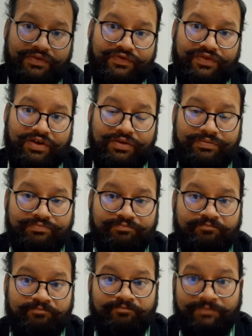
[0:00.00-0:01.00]

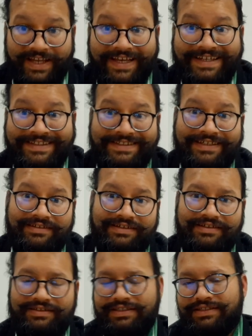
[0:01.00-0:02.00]
from Asian
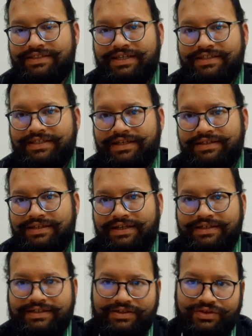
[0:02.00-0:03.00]
countries, they think
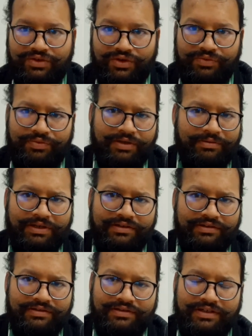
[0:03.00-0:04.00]
like Europe,
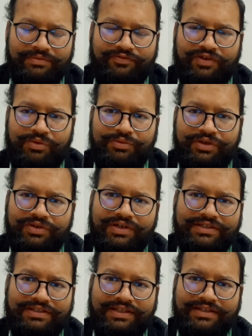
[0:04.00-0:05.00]
even from
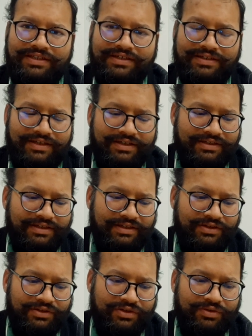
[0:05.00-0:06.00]
US, they think like
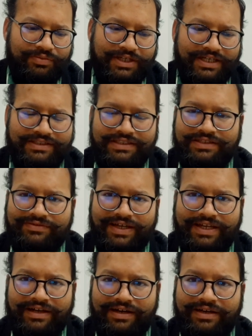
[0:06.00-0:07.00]
in Europe tax is
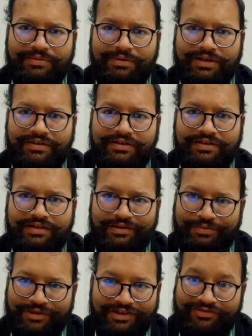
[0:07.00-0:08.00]
very high. But
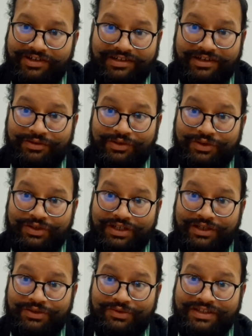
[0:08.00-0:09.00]
my friend, I want to
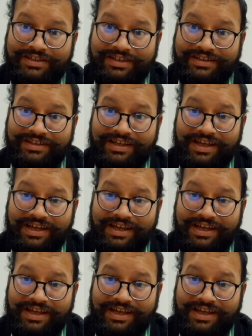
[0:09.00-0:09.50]
tell you one thing.